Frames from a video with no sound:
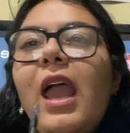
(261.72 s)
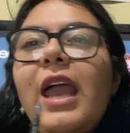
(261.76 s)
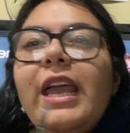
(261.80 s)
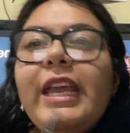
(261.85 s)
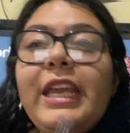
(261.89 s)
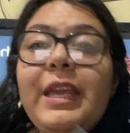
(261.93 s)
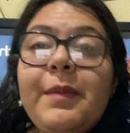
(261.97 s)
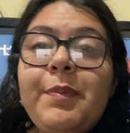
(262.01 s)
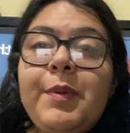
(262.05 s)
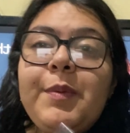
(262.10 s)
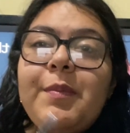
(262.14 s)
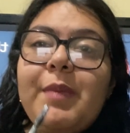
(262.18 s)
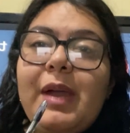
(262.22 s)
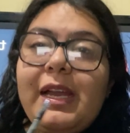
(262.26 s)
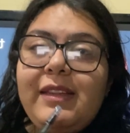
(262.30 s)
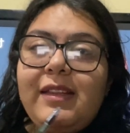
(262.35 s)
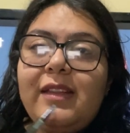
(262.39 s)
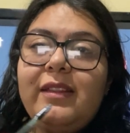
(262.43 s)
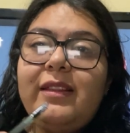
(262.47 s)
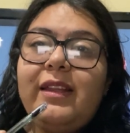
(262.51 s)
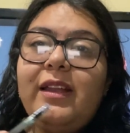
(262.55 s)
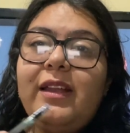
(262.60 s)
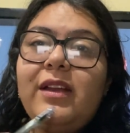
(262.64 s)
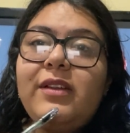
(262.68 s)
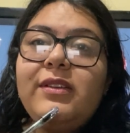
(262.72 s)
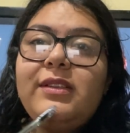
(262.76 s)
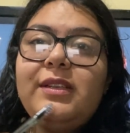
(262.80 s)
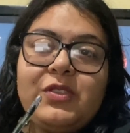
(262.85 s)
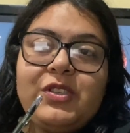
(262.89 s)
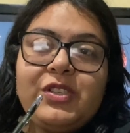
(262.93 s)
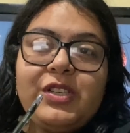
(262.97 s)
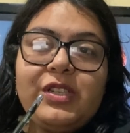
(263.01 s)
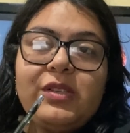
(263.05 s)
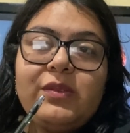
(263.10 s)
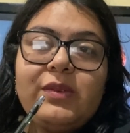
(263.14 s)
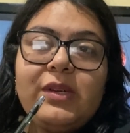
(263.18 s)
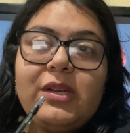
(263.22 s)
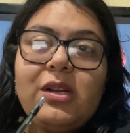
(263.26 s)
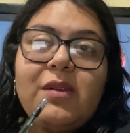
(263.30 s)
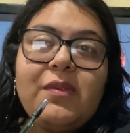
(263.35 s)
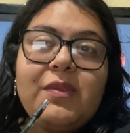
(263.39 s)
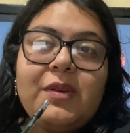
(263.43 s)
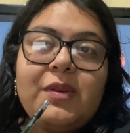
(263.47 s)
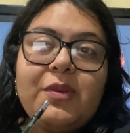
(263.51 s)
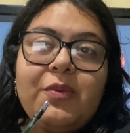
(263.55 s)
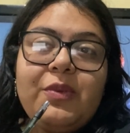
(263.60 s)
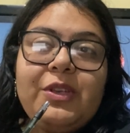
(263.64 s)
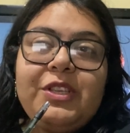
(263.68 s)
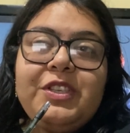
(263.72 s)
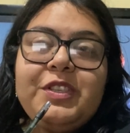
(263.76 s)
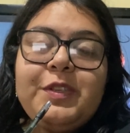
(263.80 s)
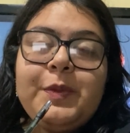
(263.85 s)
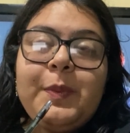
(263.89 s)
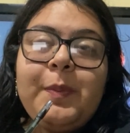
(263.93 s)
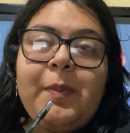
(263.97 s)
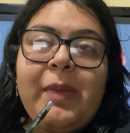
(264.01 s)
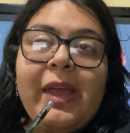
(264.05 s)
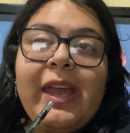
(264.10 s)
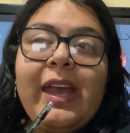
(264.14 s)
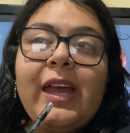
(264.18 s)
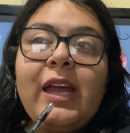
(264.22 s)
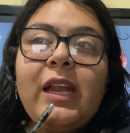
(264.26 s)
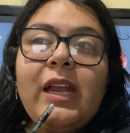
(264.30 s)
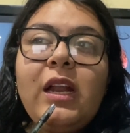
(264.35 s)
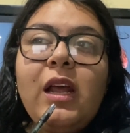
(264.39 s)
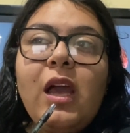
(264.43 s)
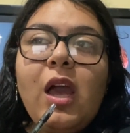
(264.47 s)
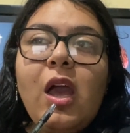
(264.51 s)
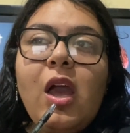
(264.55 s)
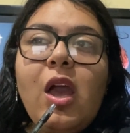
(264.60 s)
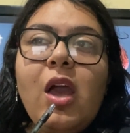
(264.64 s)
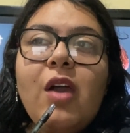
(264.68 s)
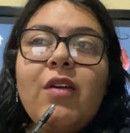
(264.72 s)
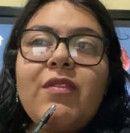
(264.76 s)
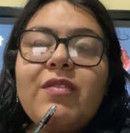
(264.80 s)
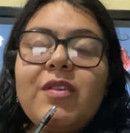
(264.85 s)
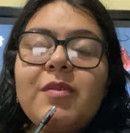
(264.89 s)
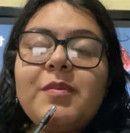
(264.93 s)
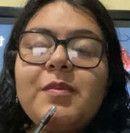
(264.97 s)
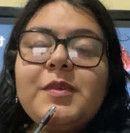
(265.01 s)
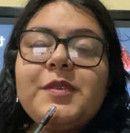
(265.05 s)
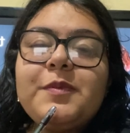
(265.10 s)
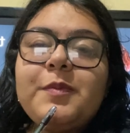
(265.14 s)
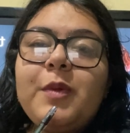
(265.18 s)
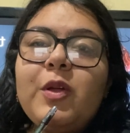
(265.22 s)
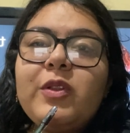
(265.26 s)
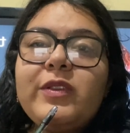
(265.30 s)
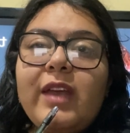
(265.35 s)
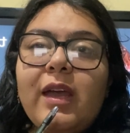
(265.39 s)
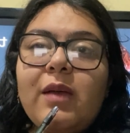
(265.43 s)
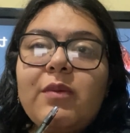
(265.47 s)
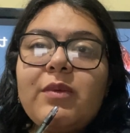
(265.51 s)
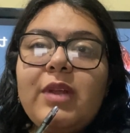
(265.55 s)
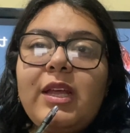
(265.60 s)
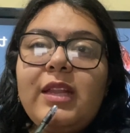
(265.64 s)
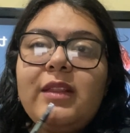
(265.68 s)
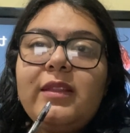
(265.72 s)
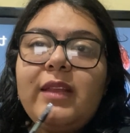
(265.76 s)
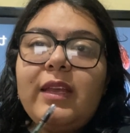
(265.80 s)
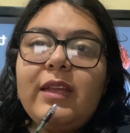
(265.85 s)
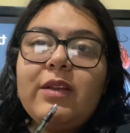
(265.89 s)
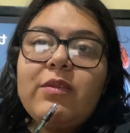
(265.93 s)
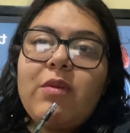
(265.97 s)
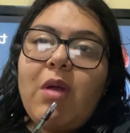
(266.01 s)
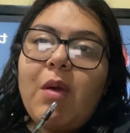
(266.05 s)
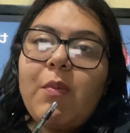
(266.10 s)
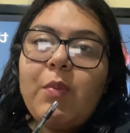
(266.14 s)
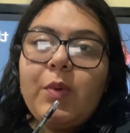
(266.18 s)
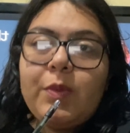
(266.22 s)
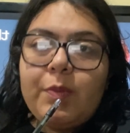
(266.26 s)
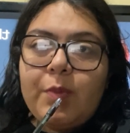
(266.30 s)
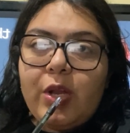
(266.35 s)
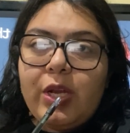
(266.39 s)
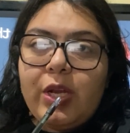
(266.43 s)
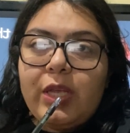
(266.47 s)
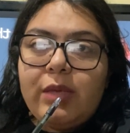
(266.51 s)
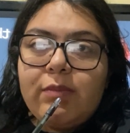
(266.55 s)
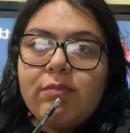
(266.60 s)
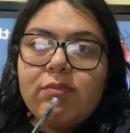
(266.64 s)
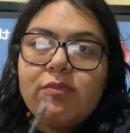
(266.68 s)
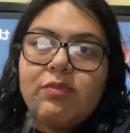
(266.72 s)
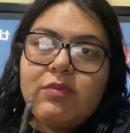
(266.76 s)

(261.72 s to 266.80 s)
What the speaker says: Keep in mind that they're the children of a rich man from a small town and they grew up with money.